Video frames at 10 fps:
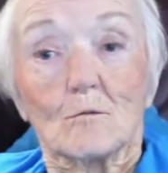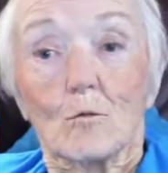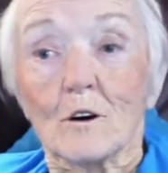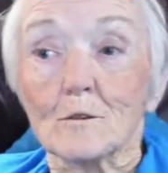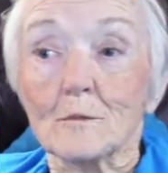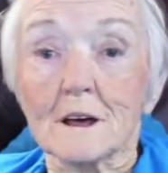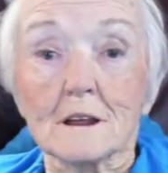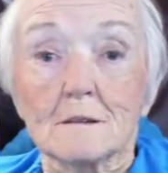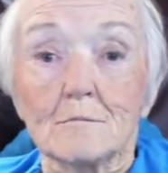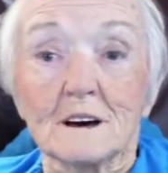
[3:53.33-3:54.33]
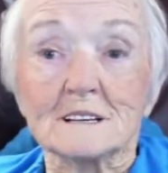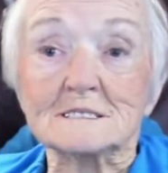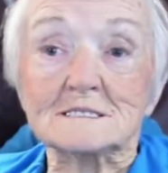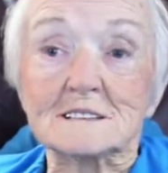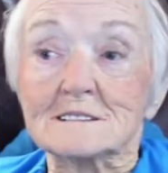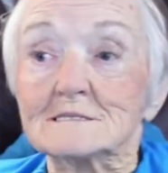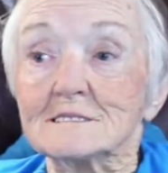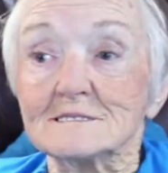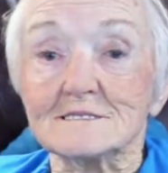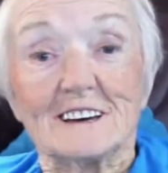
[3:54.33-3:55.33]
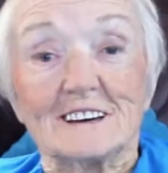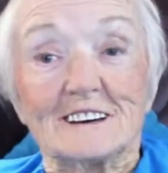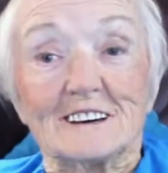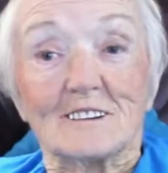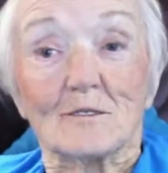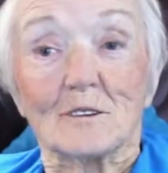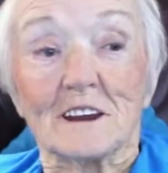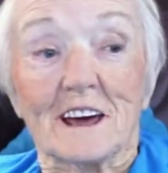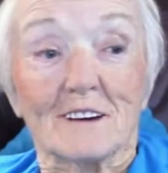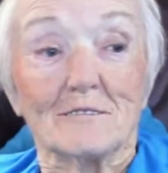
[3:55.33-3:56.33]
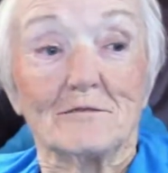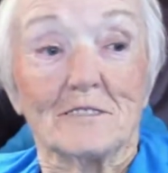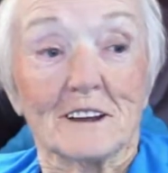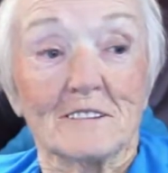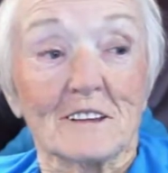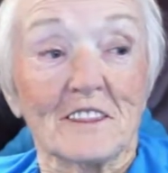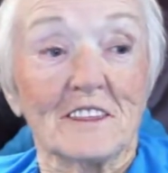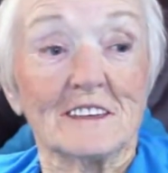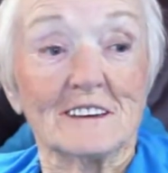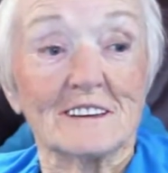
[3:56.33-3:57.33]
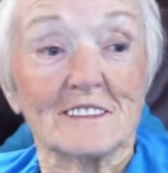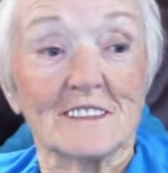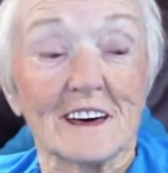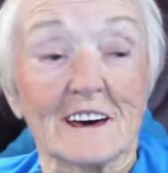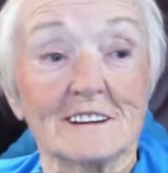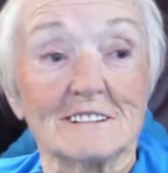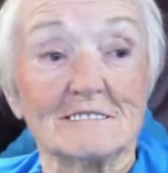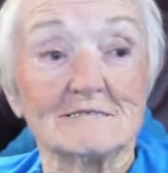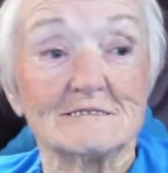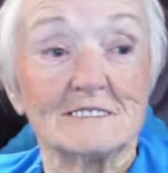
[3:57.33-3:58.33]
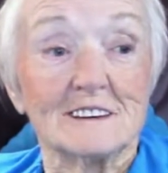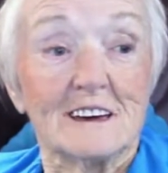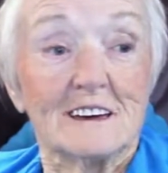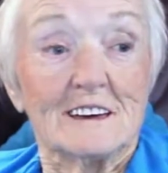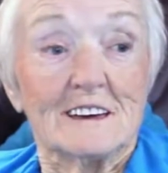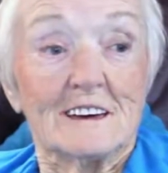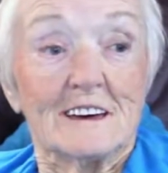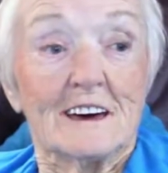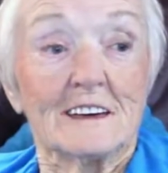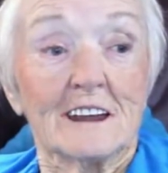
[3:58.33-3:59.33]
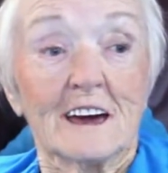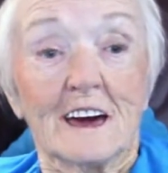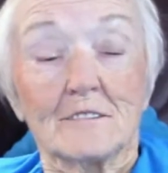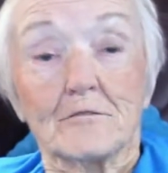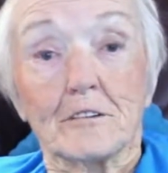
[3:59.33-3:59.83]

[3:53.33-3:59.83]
watermelon busts, and we'd have fun with that. And I had